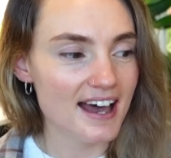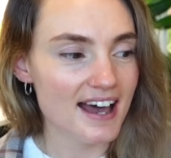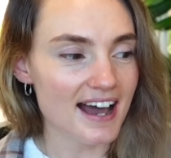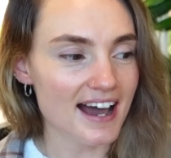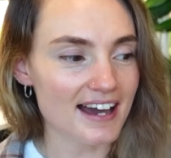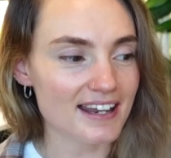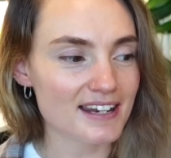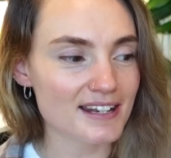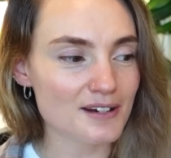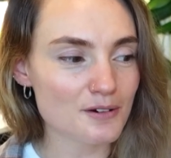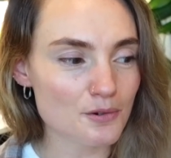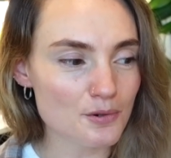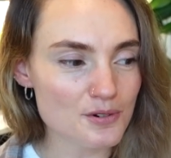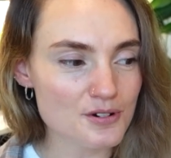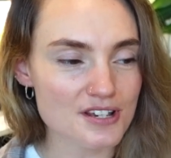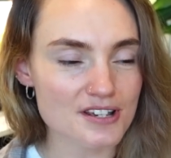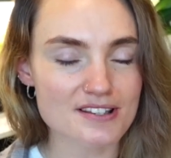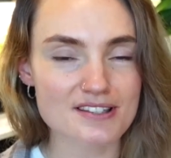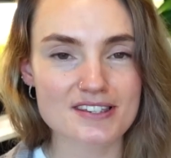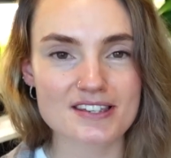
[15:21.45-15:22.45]
and in
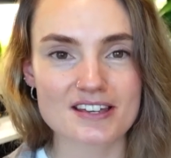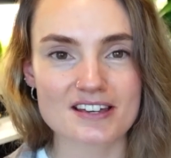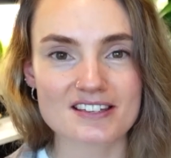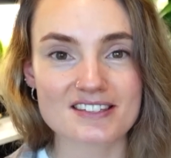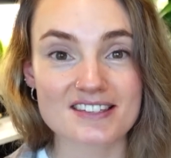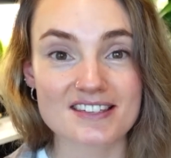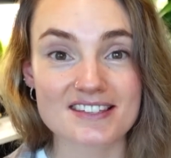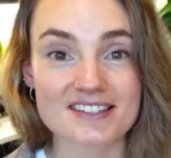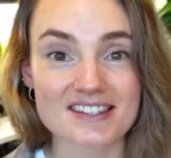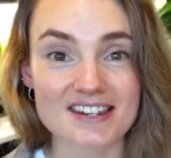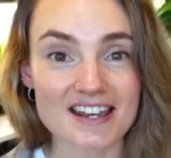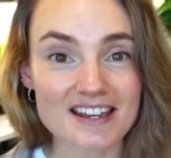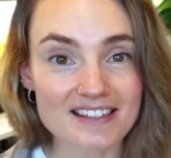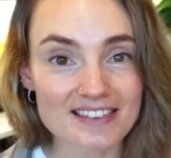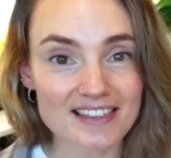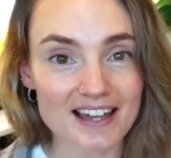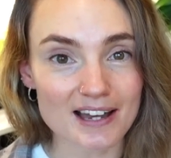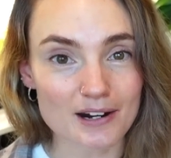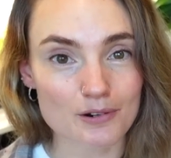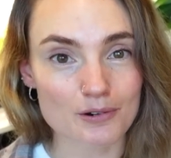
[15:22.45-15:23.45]
order to sustain
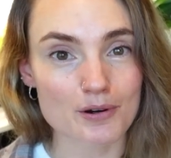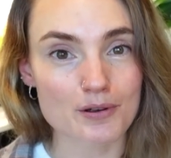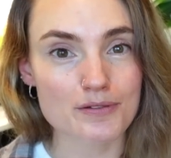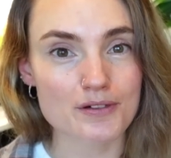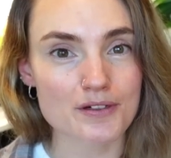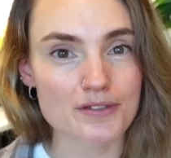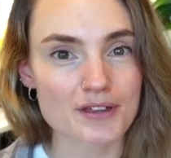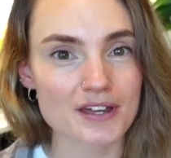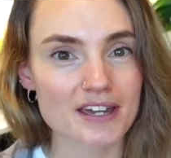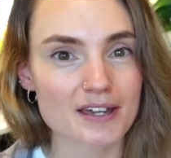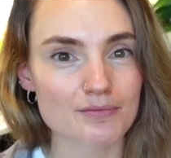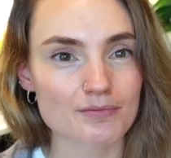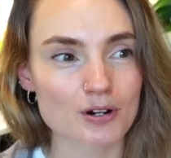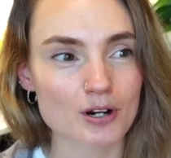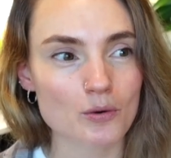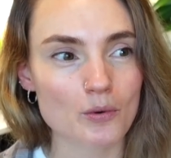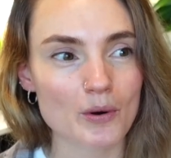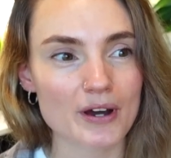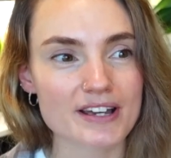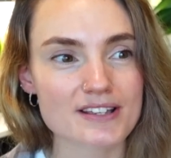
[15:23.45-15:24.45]
that growth I think it
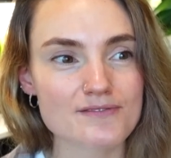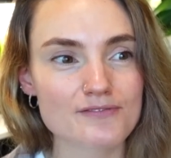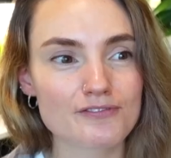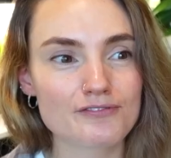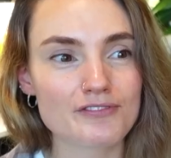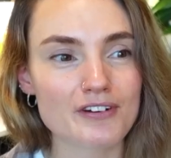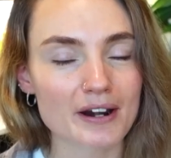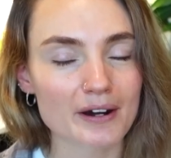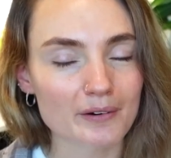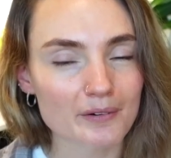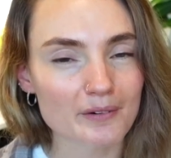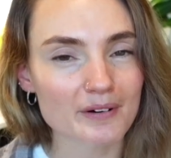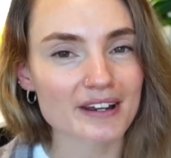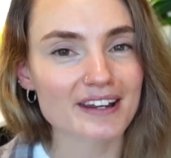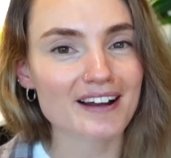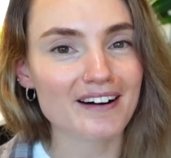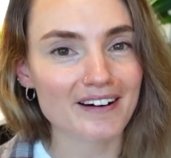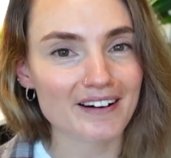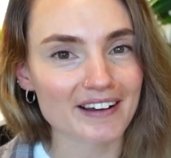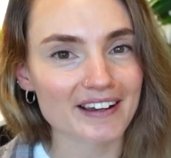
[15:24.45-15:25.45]
requires very
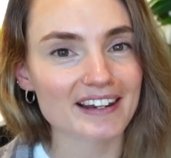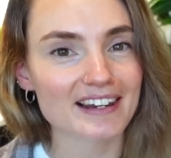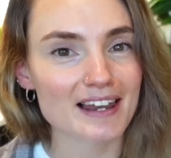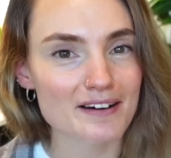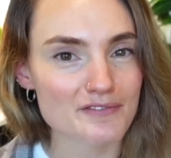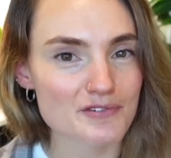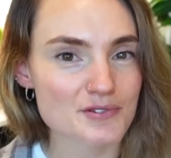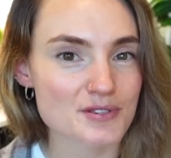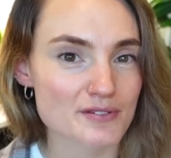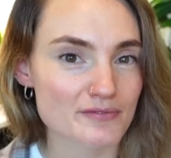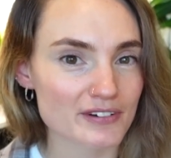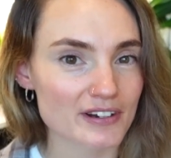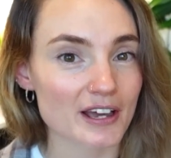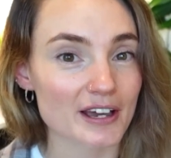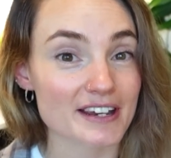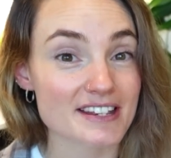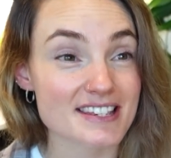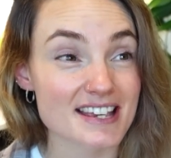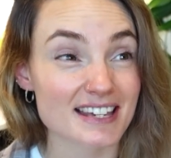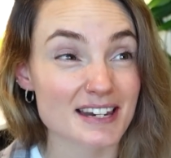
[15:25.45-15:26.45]
high levels of
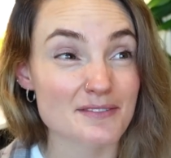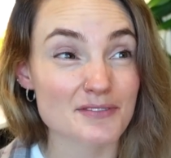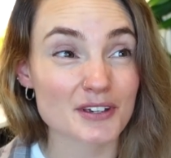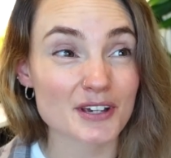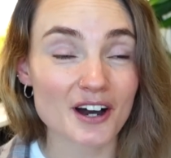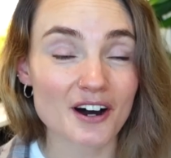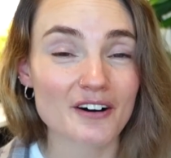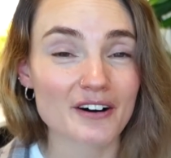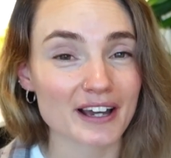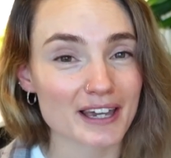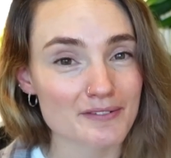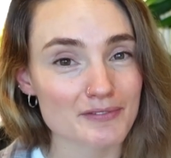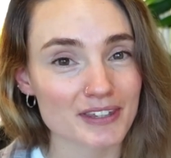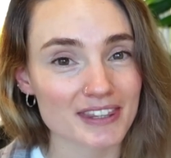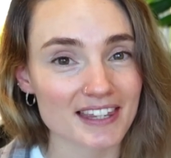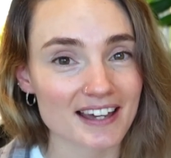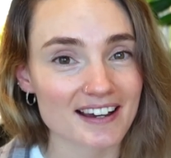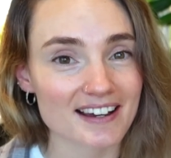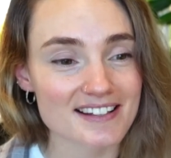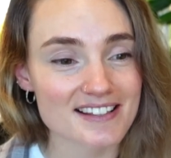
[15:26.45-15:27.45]
light, and if you can't give it
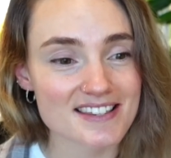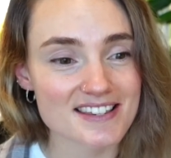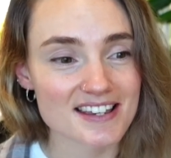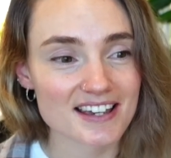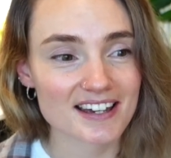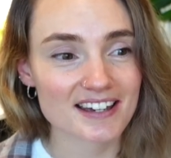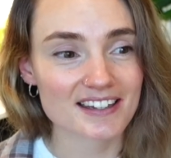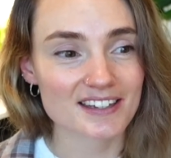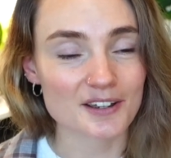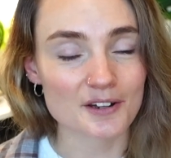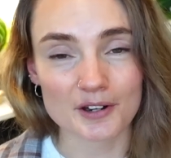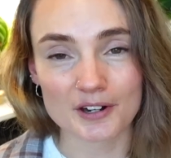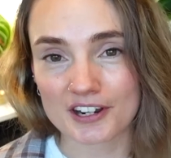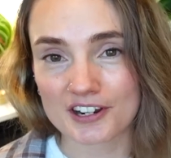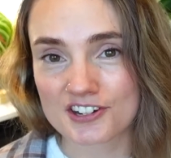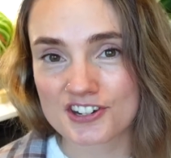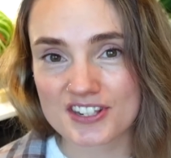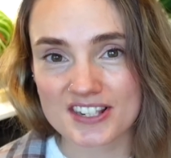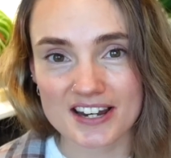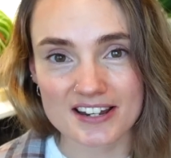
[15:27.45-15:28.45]
that, you're going
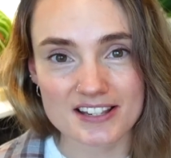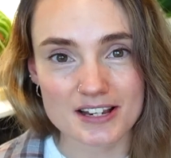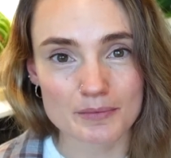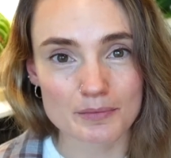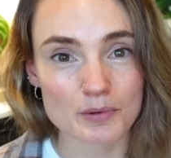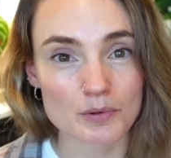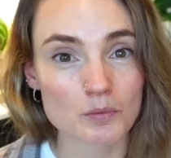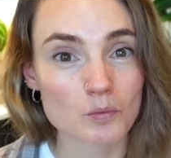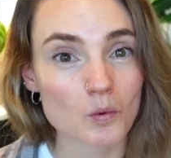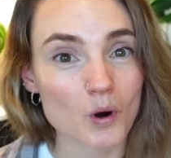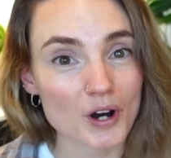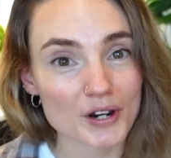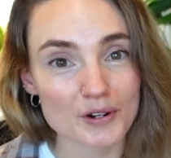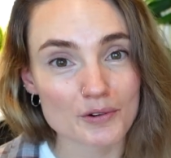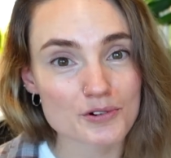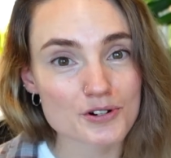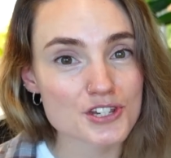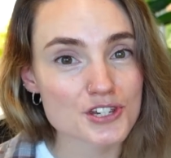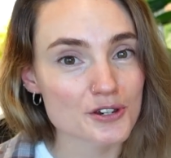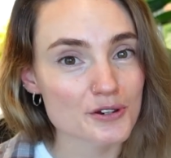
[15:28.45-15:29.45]
to just end up with 1
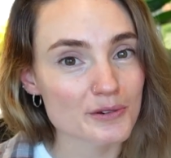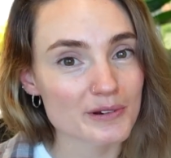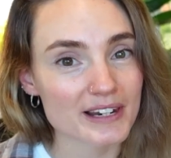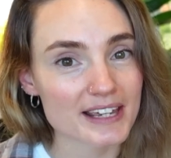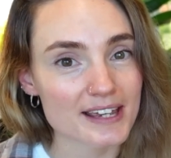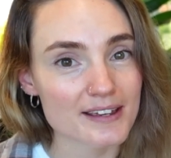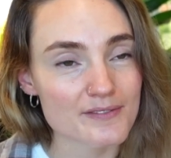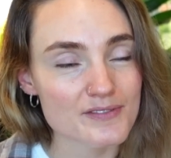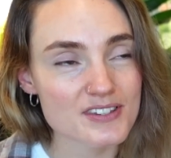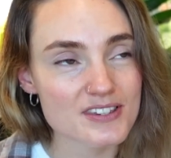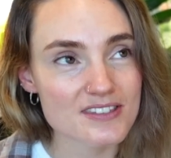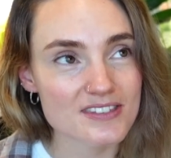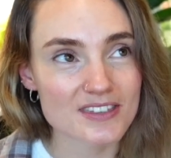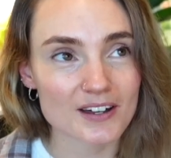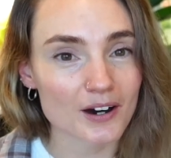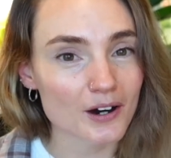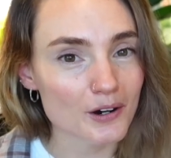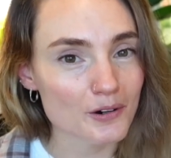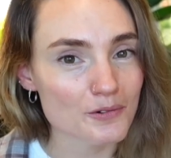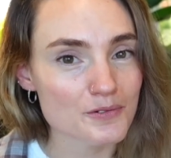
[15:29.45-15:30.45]
or 2 leaves the
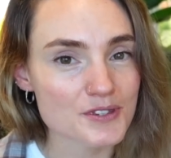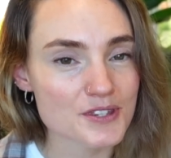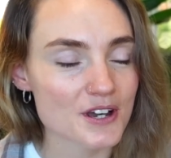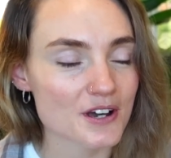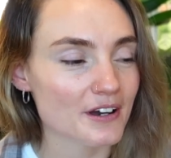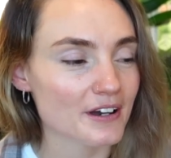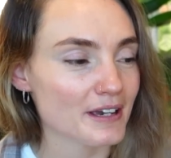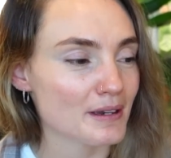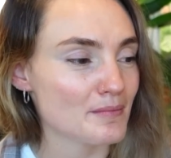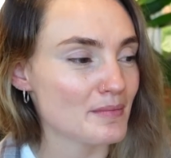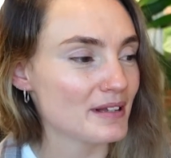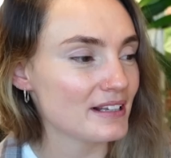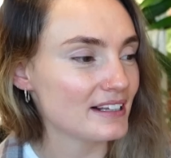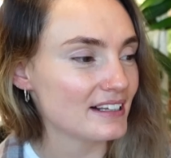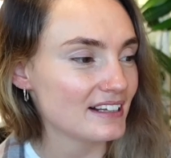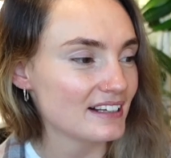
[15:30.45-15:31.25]
whole time.